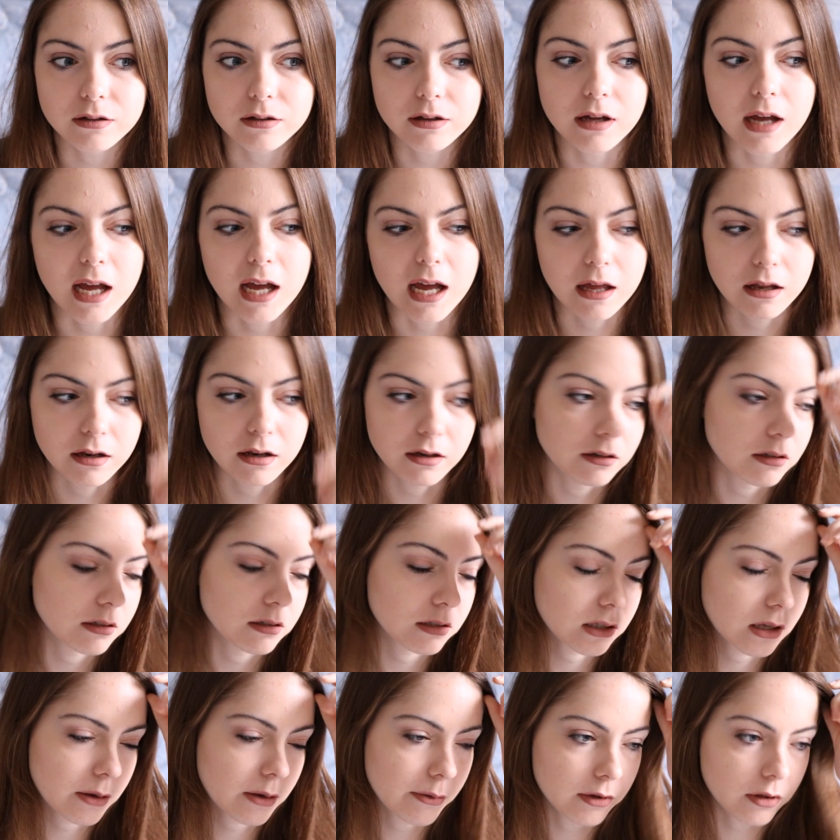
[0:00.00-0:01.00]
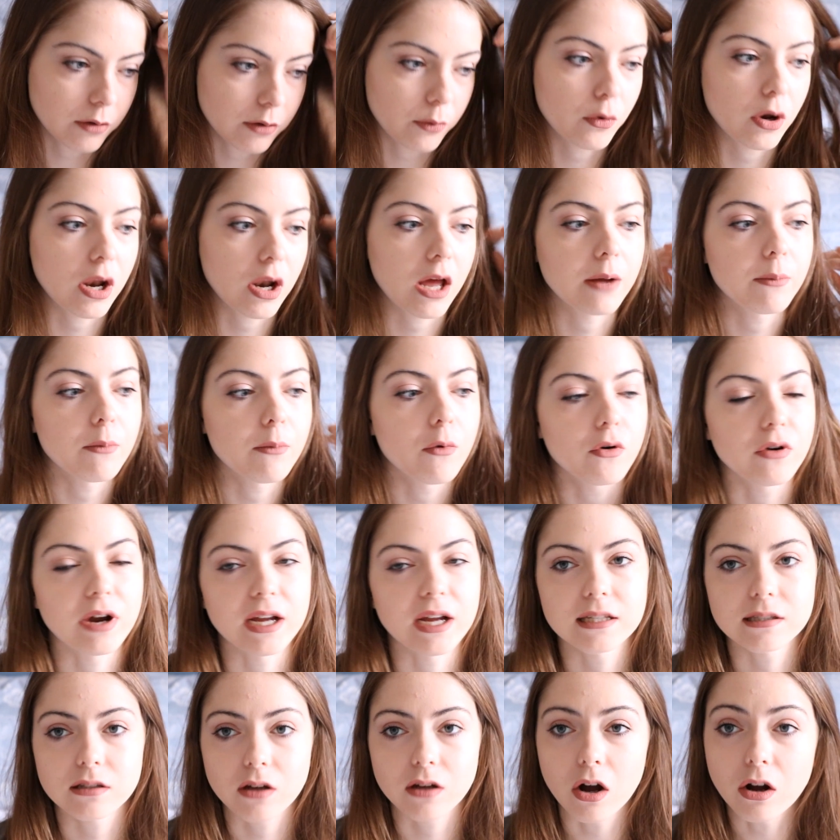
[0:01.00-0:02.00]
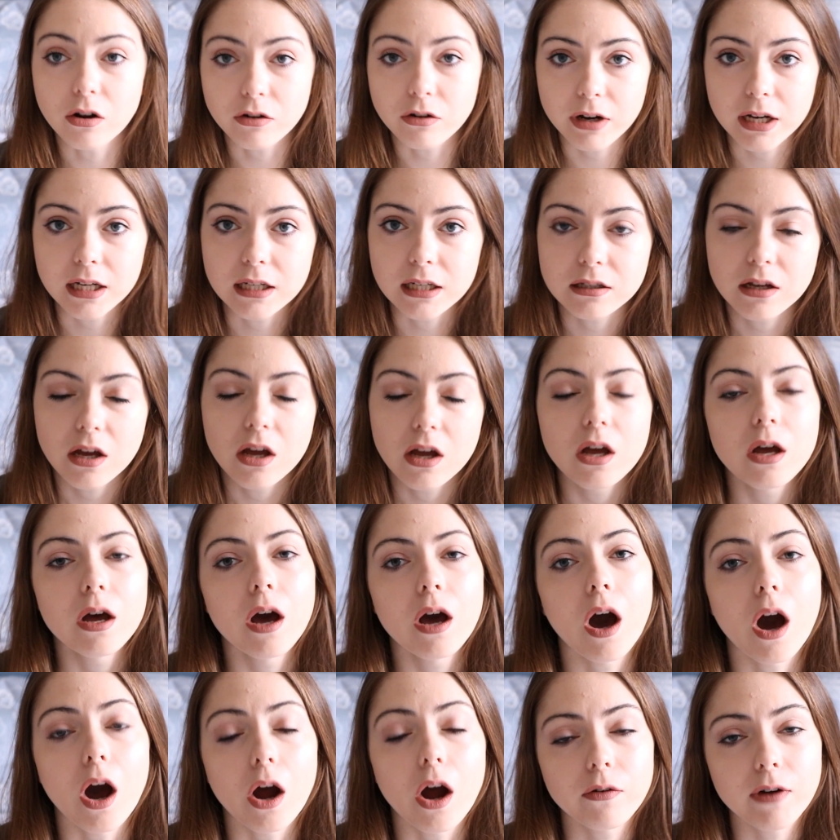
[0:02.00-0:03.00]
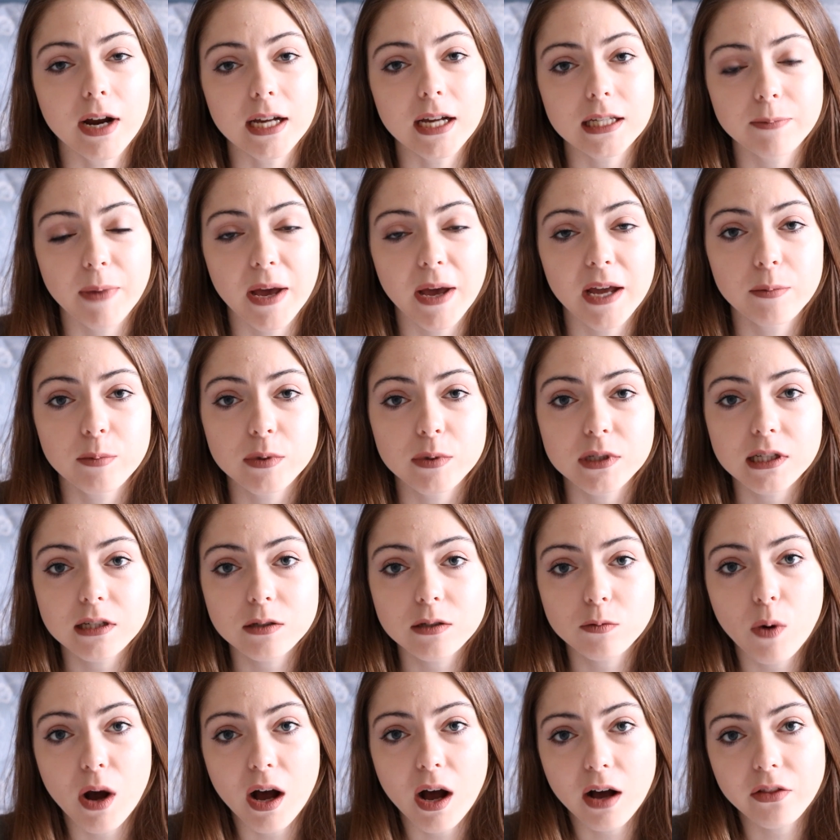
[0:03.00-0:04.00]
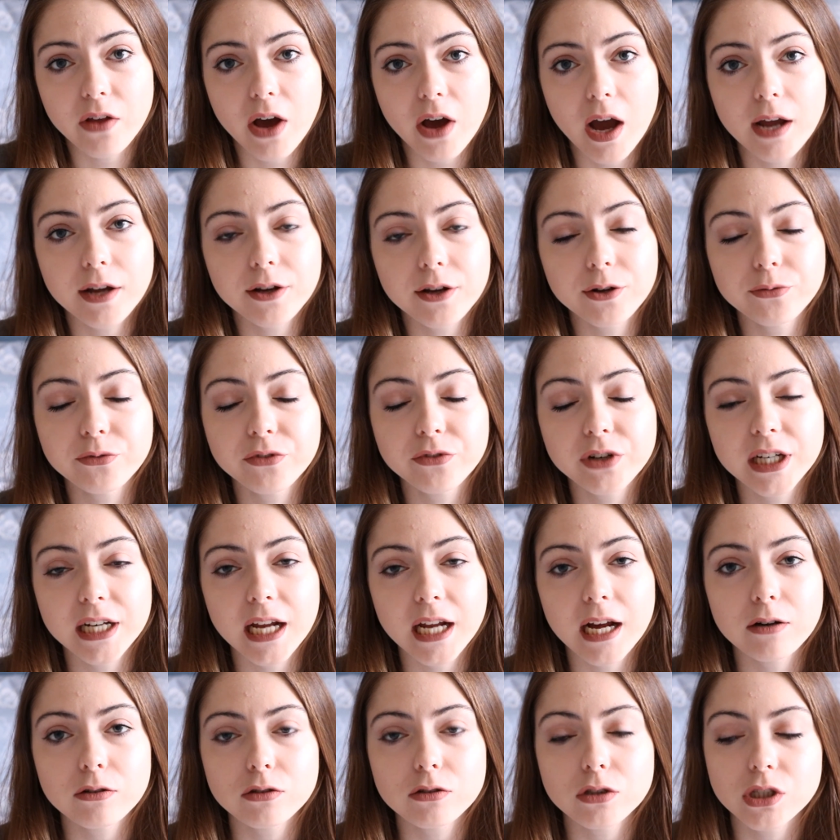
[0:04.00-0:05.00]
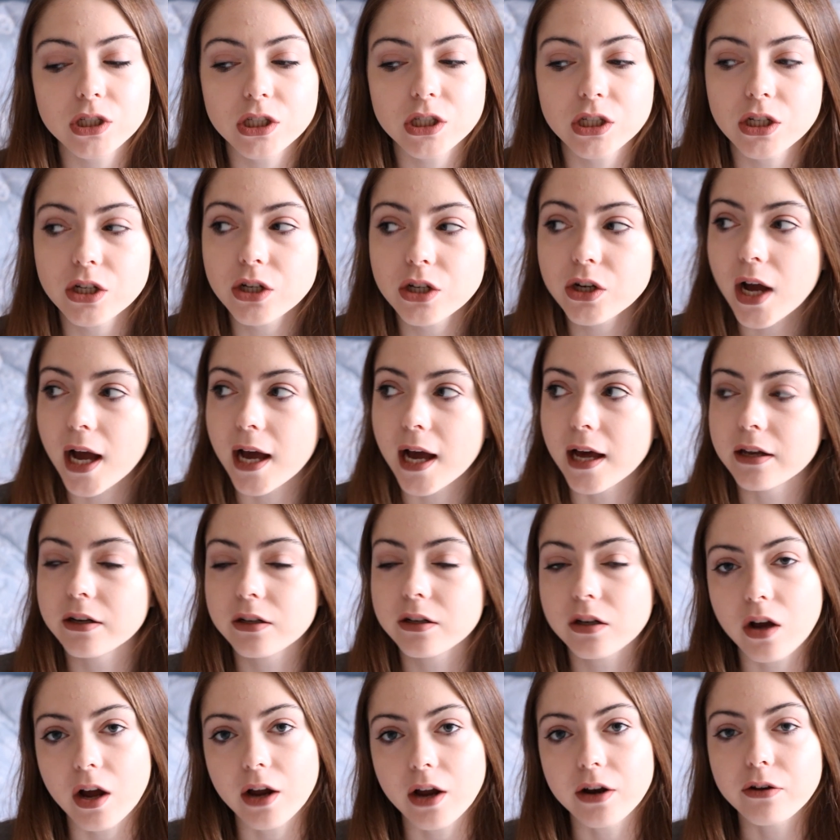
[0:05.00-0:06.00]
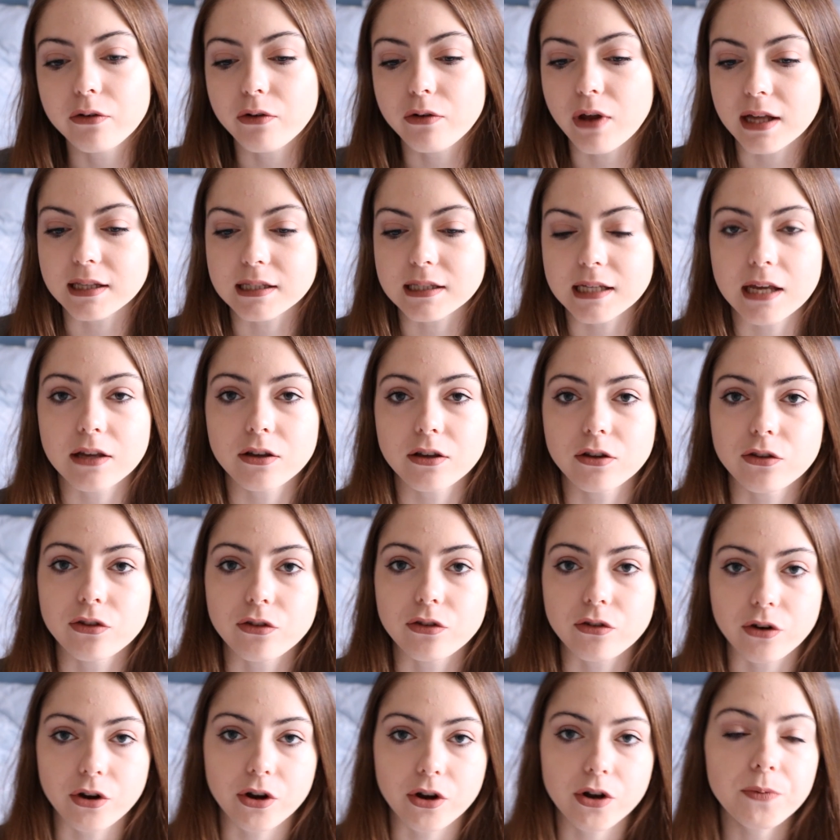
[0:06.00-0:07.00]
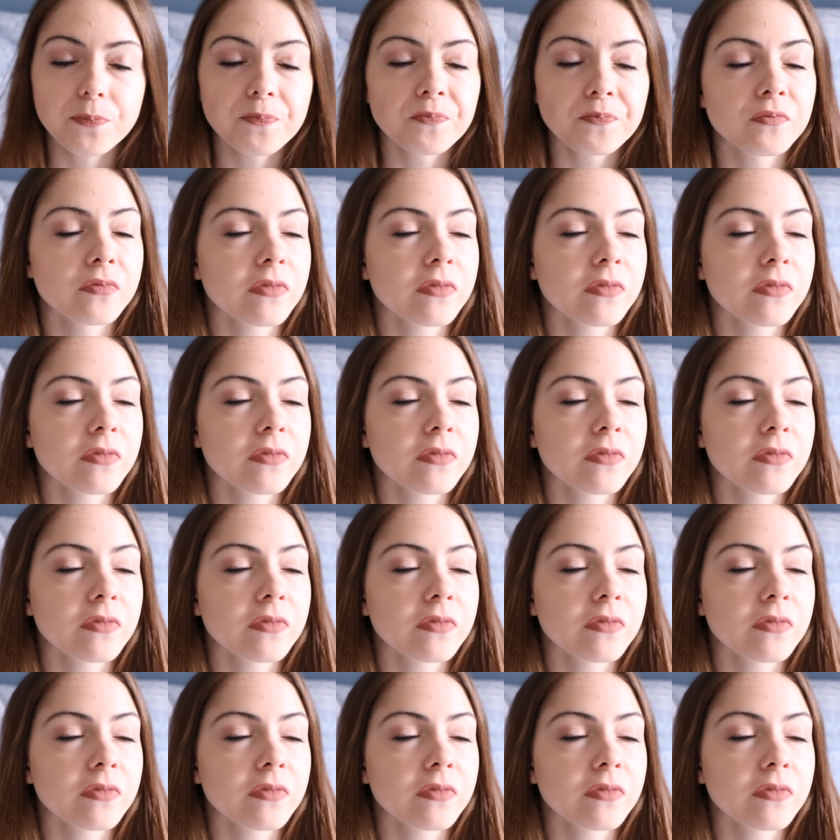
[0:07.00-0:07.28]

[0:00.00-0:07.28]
and some of them were like more A-star grade RS papers as well that I can read out to you and kind of like take you through.